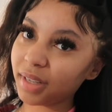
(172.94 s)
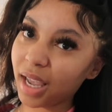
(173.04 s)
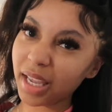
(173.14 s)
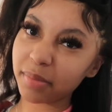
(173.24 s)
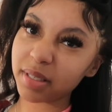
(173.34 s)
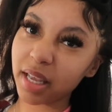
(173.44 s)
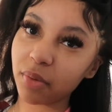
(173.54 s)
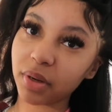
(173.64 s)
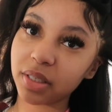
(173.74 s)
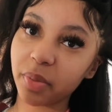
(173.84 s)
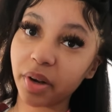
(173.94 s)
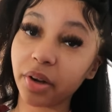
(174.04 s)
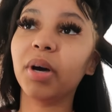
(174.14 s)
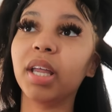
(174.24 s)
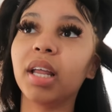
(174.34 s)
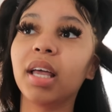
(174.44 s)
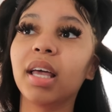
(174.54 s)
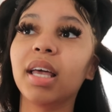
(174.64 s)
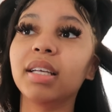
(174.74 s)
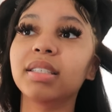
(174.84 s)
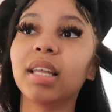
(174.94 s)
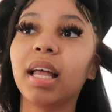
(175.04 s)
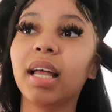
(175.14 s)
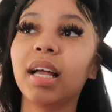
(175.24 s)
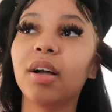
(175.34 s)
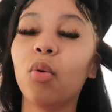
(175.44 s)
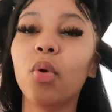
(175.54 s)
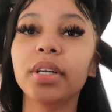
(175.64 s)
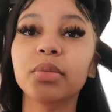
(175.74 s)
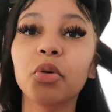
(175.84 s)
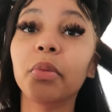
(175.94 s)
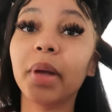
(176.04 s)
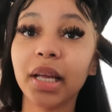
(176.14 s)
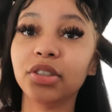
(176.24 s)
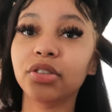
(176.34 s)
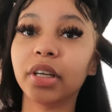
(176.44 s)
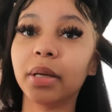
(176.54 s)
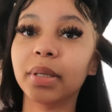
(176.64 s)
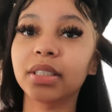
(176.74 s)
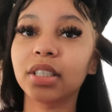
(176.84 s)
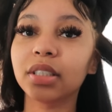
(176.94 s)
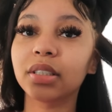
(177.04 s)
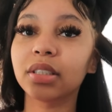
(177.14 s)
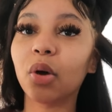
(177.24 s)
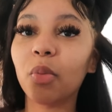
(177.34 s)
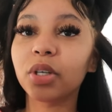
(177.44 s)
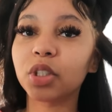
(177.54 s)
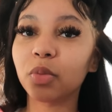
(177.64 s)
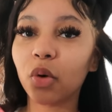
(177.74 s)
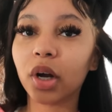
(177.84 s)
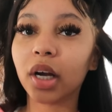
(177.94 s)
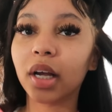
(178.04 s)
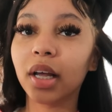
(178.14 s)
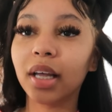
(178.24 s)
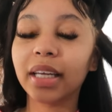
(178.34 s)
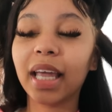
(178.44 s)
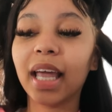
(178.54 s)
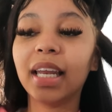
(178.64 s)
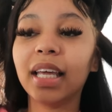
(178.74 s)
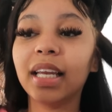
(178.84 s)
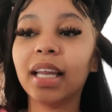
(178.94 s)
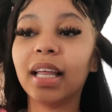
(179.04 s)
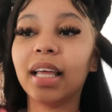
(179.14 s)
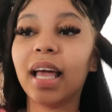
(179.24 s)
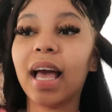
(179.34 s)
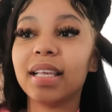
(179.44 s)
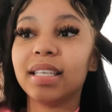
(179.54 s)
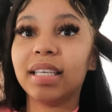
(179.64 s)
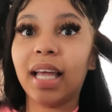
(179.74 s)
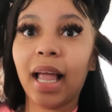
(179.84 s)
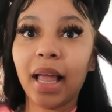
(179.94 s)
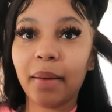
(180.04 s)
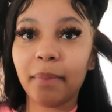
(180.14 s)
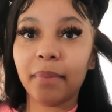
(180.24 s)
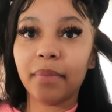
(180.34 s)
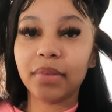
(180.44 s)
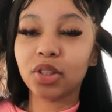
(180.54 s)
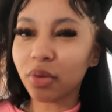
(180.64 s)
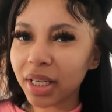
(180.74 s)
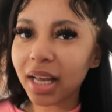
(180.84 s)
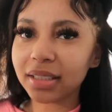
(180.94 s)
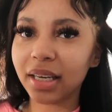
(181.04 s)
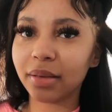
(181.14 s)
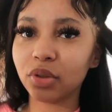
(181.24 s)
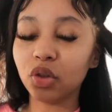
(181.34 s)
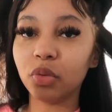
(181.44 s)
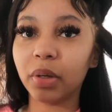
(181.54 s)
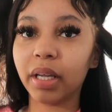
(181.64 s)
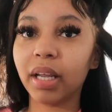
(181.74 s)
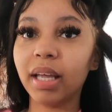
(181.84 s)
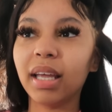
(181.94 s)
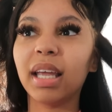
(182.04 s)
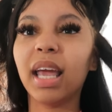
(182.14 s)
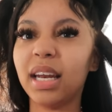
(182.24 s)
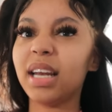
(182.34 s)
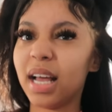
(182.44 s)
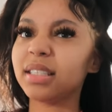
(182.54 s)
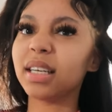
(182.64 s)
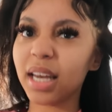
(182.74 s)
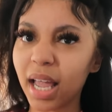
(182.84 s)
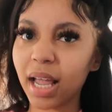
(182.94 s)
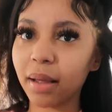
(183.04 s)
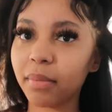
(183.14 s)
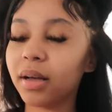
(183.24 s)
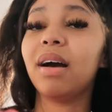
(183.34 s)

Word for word: I am saying one is better. But it's like one is more mainstream. It's just so much more. Canon has a name. Sony has a name too, but Canon has a name.